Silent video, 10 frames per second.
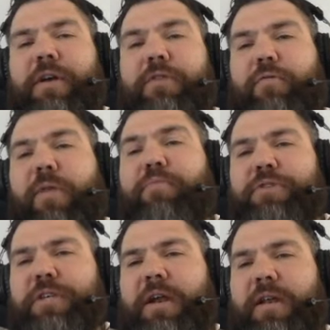
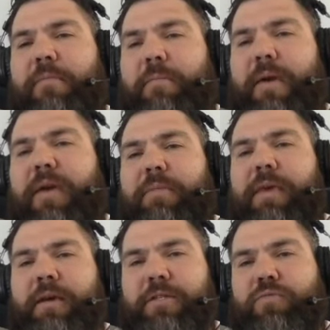underrepresented MMA
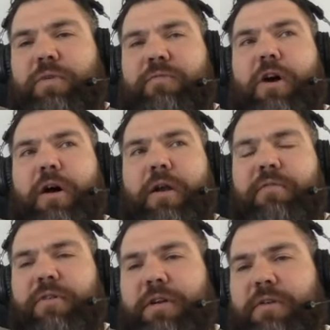because we've gone in a
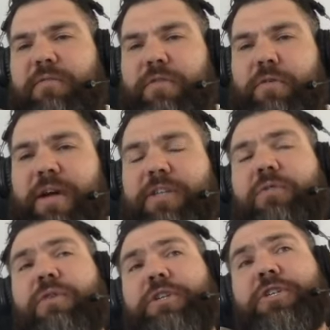very different
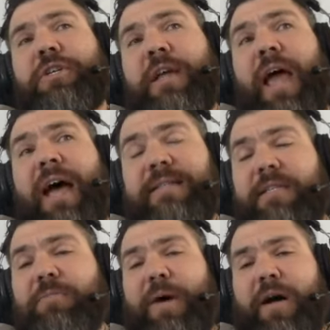direction, which has
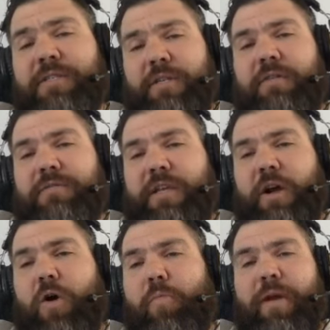its positives. It
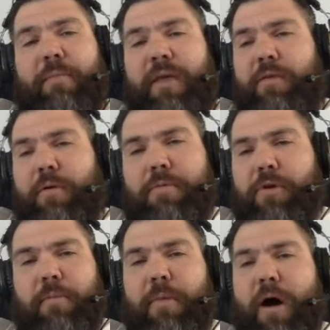open. I mean, your
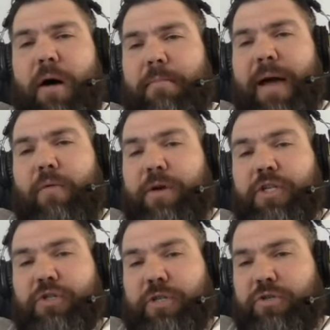your mom might want
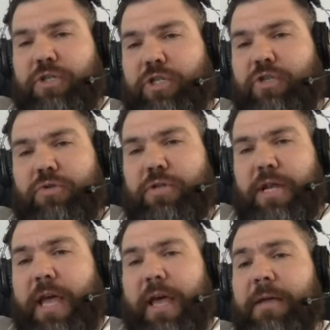to train jujitsu
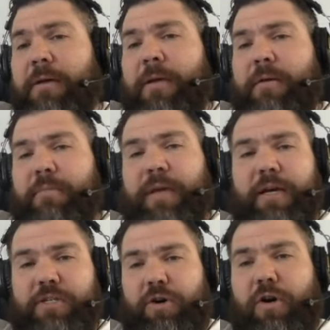today
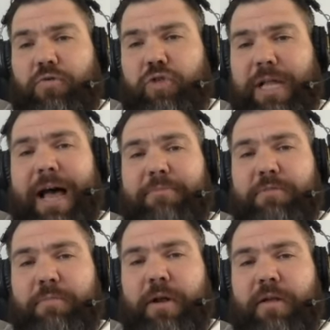because there are no
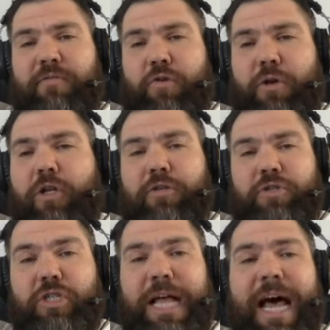slaps, but if you
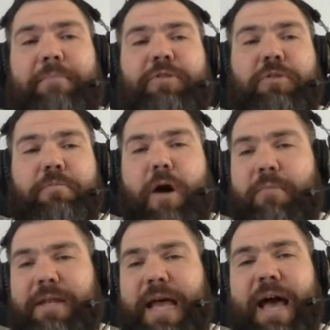include slaps,
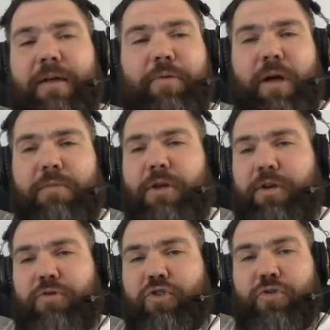mom and dad are probably going to
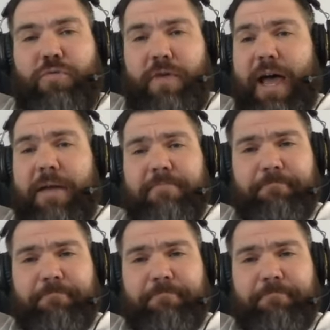go screw that.